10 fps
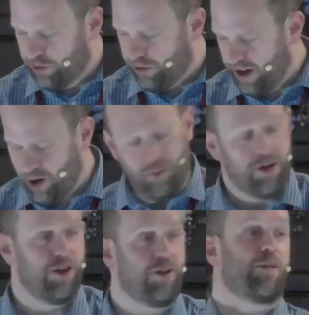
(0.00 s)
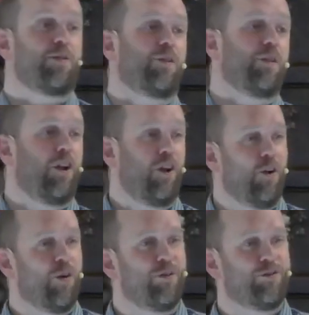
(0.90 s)
to help you
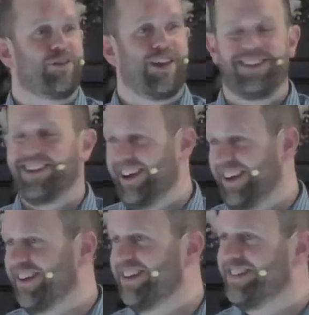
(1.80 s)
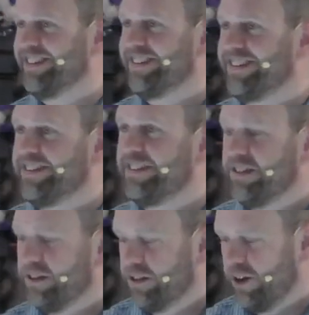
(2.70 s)
long for that day
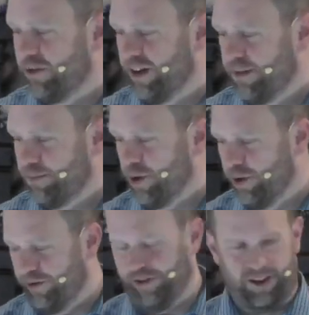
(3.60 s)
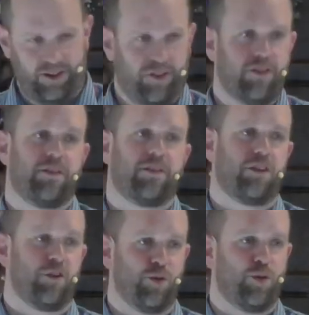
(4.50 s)
of a perfect
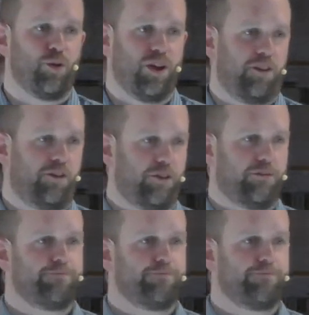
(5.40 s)
new creation.